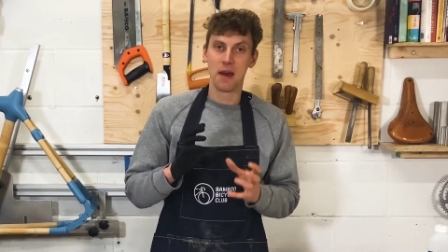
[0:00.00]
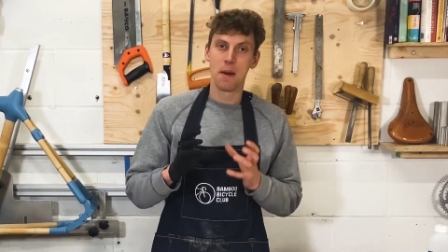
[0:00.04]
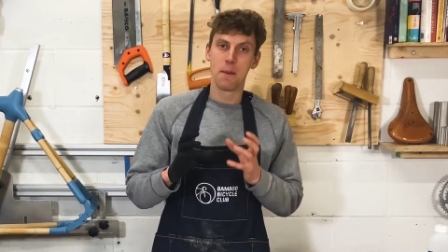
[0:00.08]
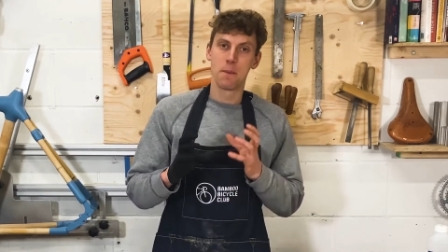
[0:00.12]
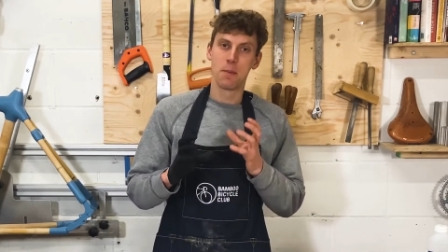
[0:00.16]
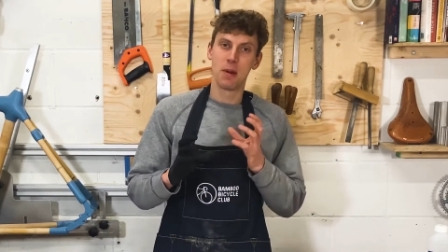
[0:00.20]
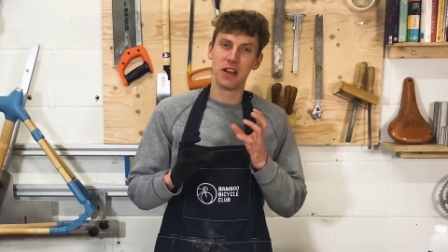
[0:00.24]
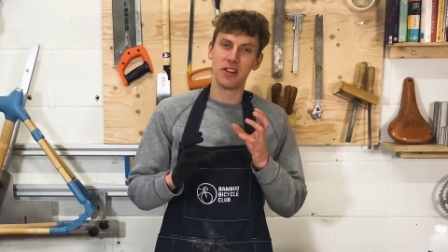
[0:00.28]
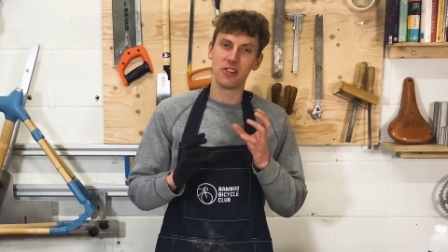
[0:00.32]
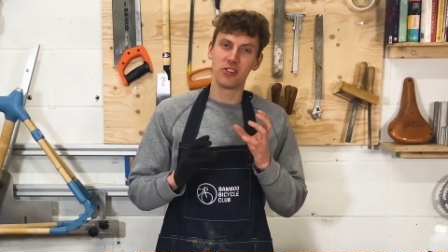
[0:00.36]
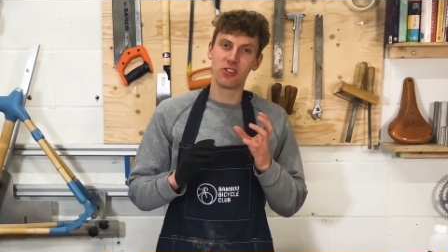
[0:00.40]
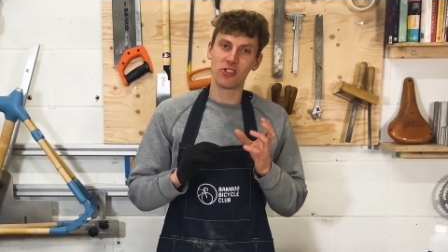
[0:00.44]

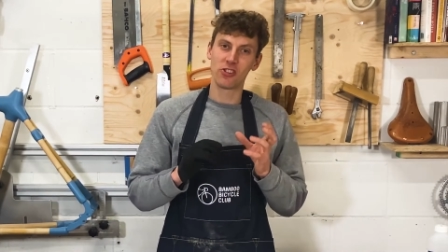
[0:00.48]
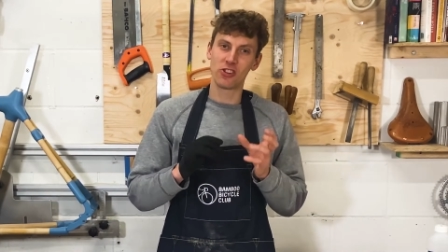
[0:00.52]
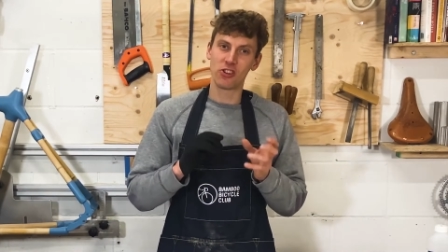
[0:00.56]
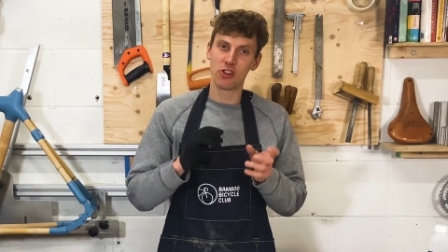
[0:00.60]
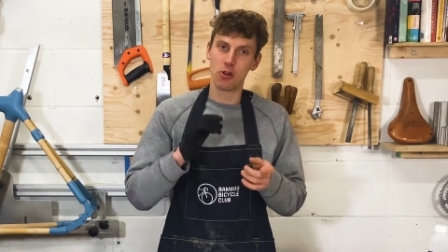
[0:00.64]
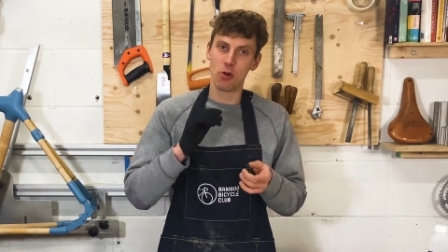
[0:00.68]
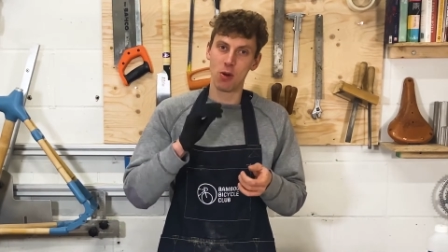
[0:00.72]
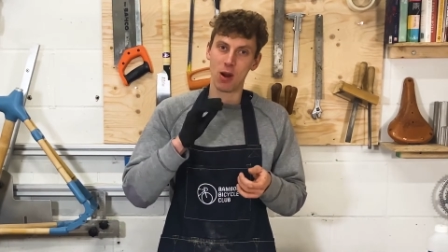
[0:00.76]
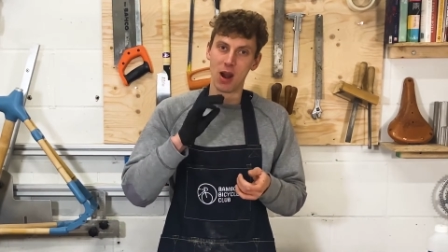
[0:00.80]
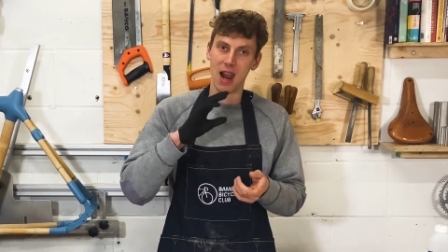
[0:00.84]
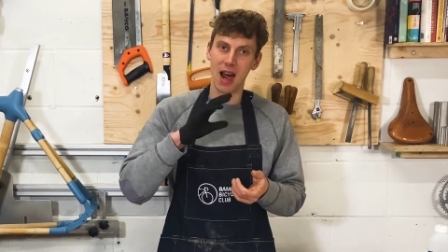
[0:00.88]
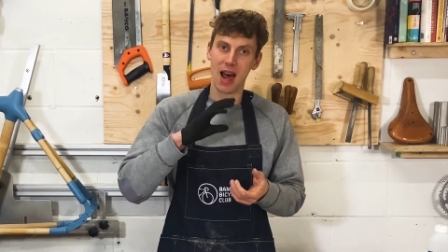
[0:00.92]
but it's just going
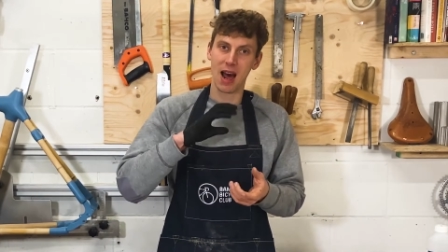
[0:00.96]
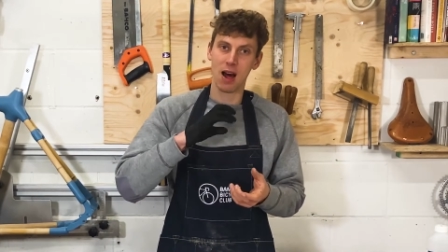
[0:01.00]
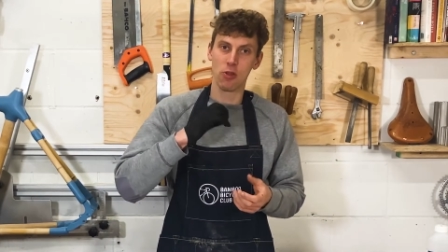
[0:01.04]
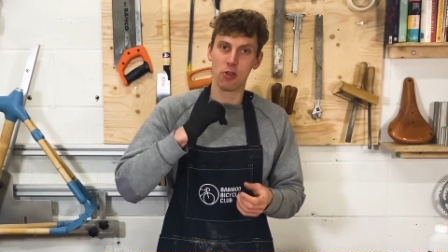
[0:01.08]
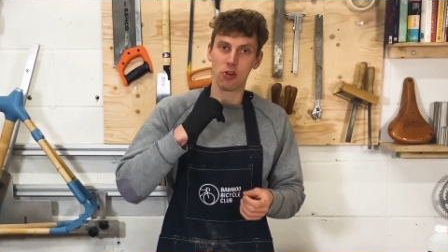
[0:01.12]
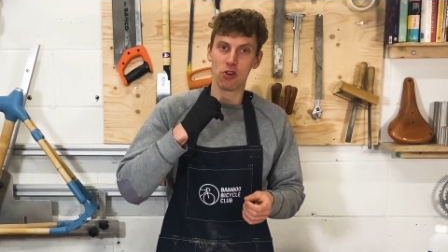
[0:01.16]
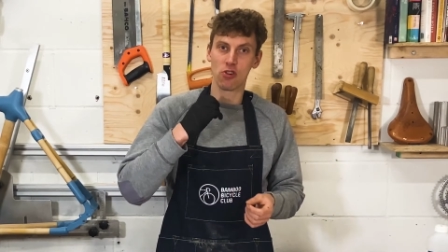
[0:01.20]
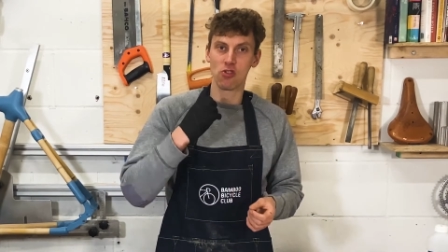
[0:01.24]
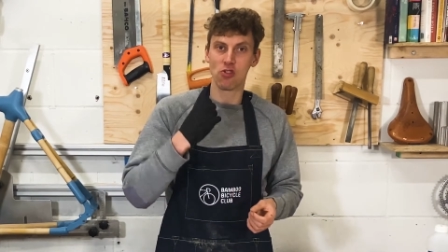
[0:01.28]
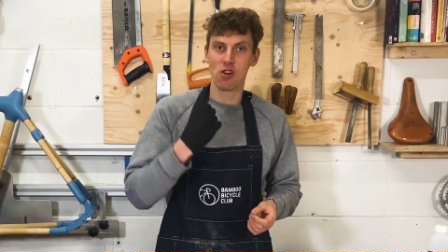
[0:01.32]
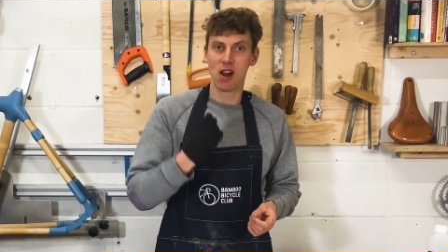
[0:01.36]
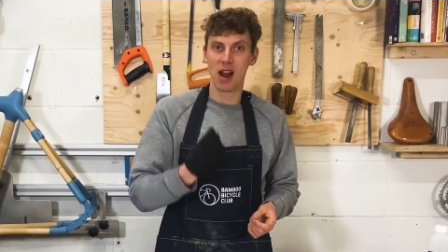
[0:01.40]
to allow the
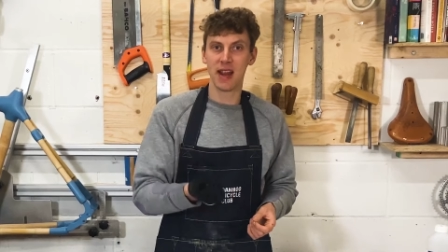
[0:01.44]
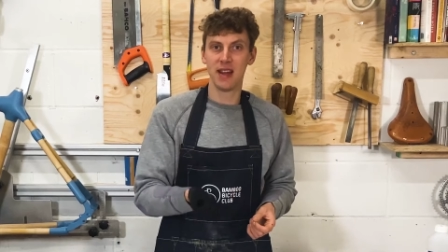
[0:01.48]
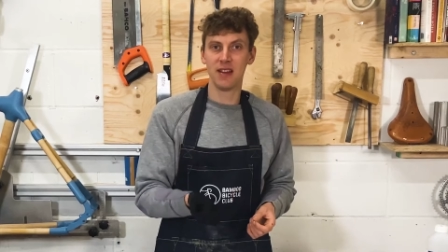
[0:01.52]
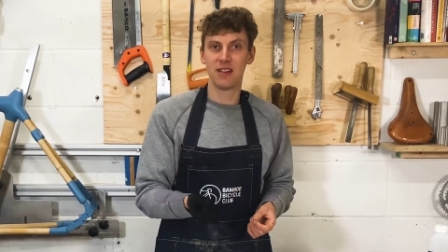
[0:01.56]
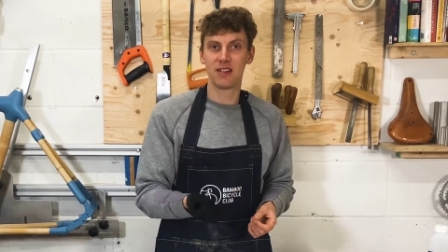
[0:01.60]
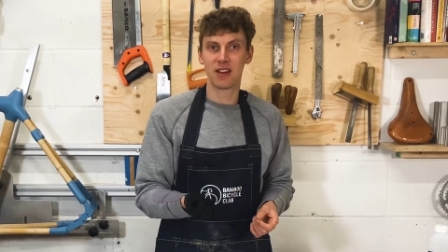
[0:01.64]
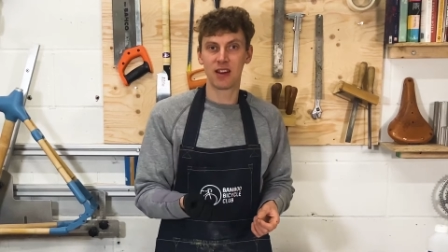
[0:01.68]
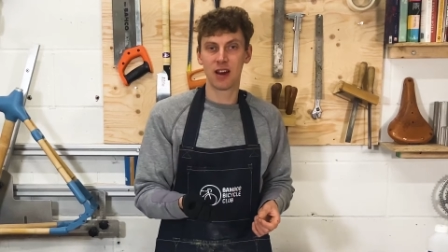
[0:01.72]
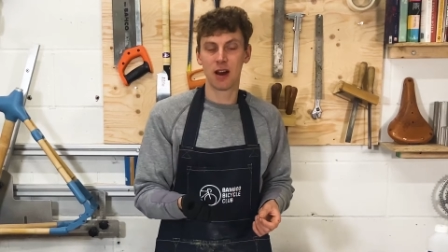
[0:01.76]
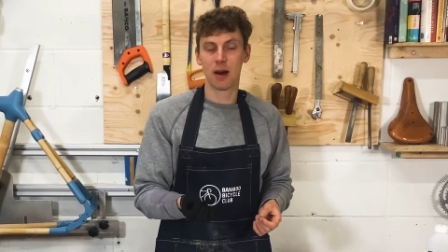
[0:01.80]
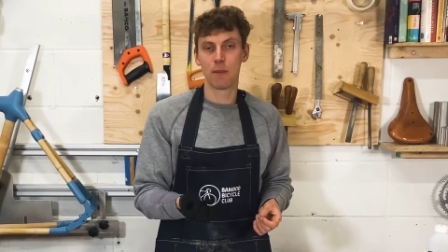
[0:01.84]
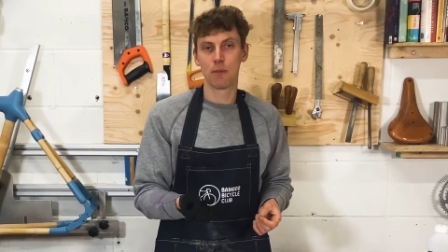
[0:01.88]
grain
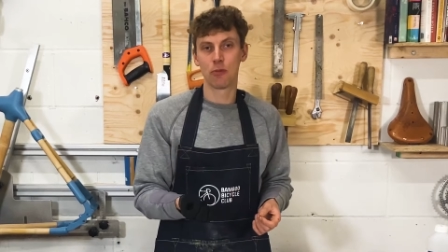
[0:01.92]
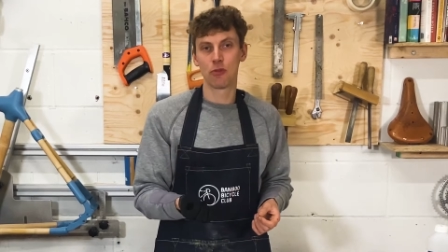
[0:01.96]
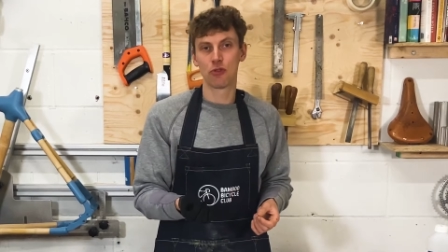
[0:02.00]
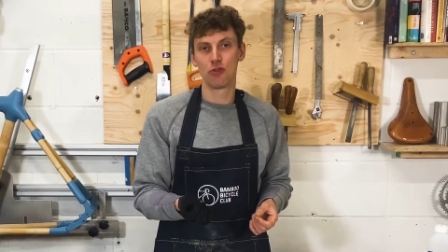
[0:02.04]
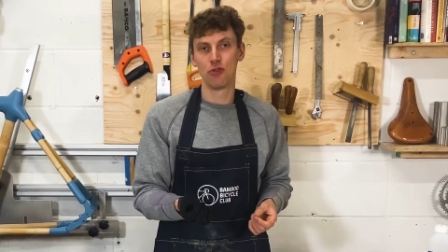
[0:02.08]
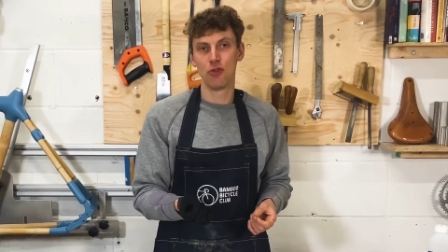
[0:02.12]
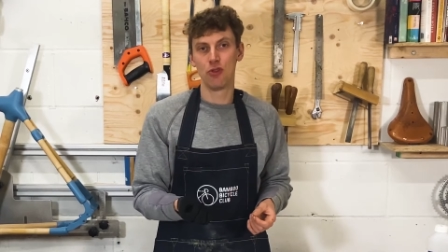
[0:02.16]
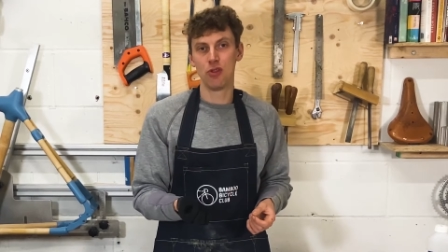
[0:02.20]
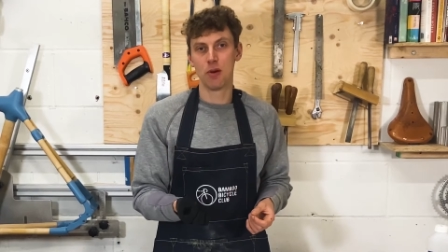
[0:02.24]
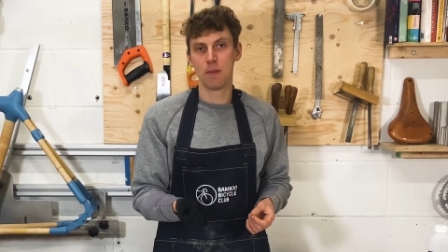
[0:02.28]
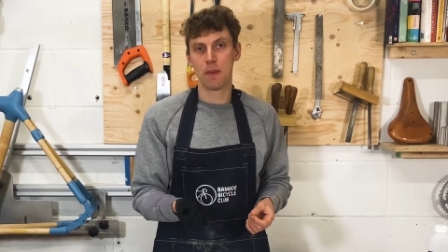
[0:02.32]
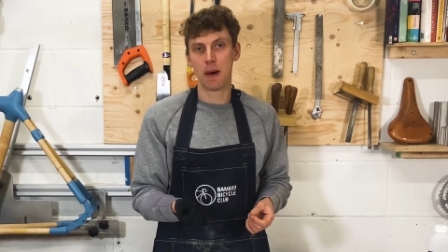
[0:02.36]
to come
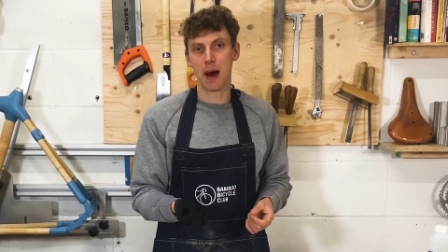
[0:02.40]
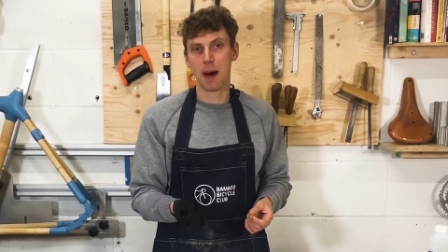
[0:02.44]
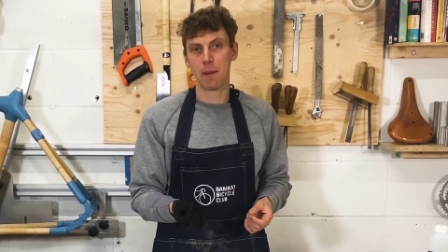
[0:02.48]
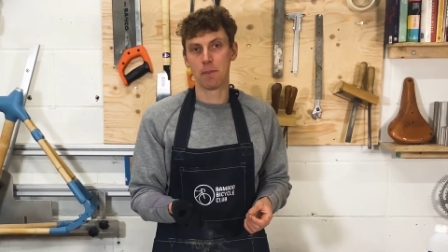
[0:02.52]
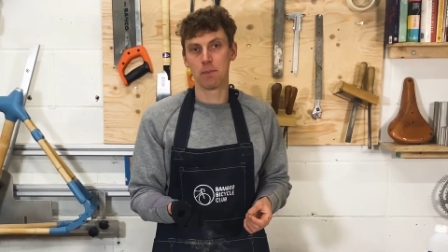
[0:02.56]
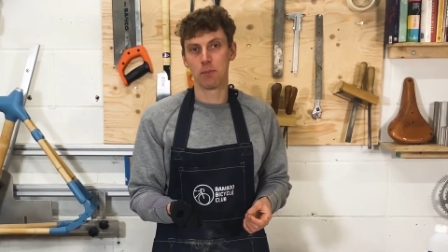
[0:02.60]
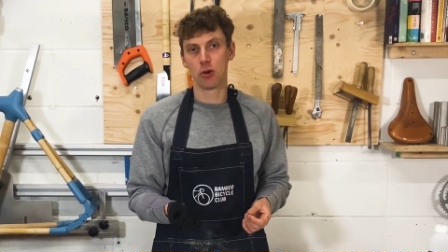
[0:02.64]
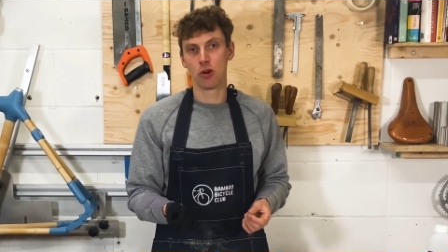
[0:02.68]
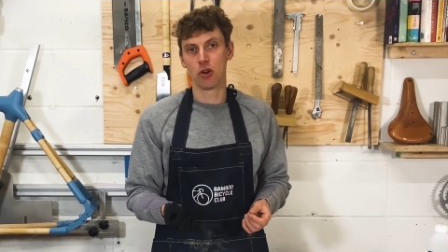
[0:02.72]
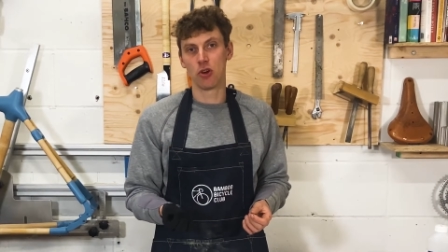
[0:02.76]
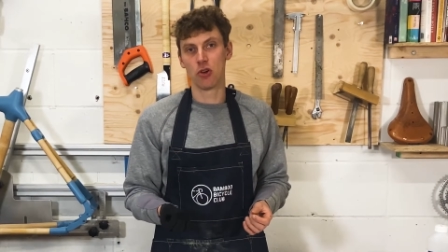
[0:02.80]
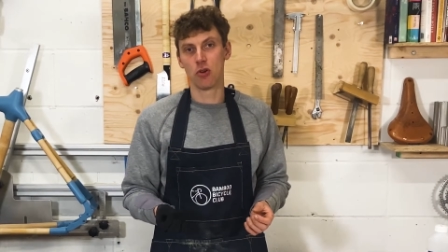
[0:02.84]
through the
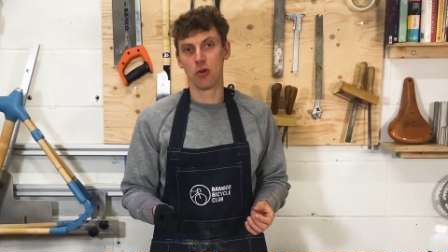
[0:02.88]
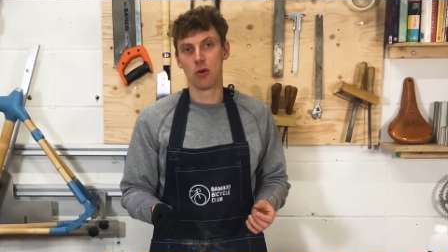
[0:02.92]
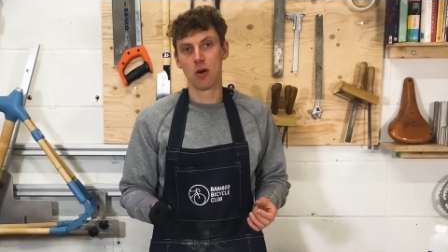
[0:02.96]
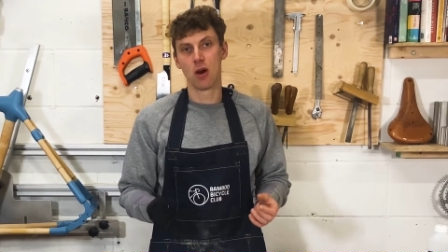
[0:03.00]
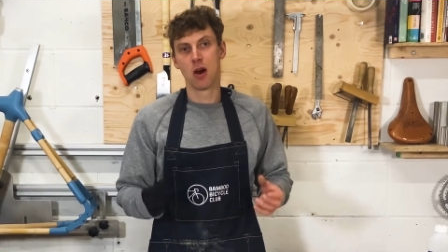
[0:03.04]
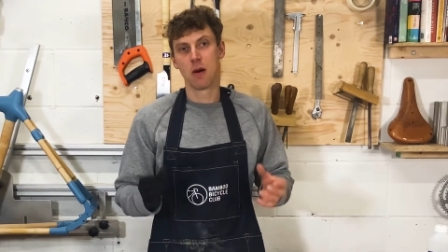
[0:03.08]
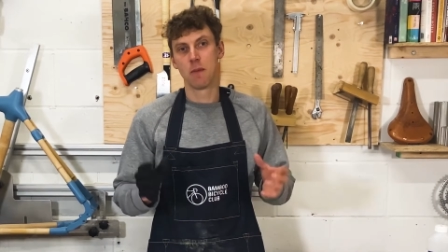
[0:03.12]
bamboo,